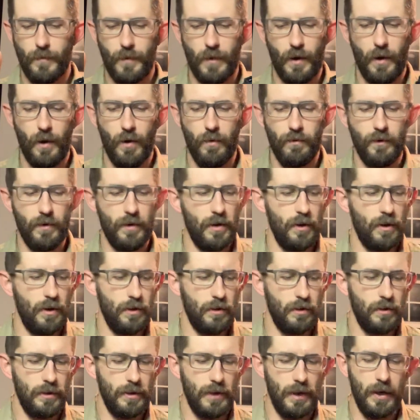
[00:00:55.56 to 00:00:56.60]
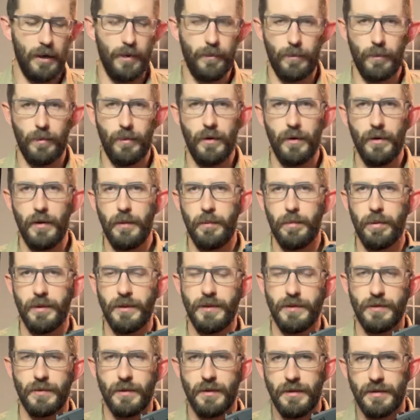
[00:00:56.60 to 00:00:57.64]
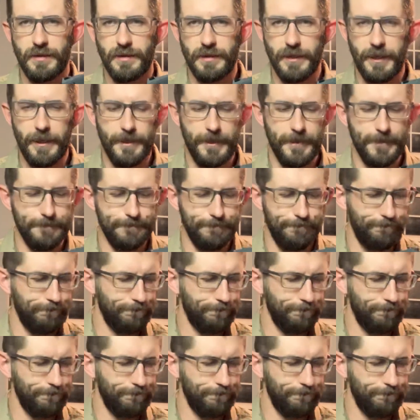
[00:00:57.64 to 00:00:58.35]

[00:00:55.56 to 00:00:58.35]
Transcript: Overall, I'm really pleased with this setup,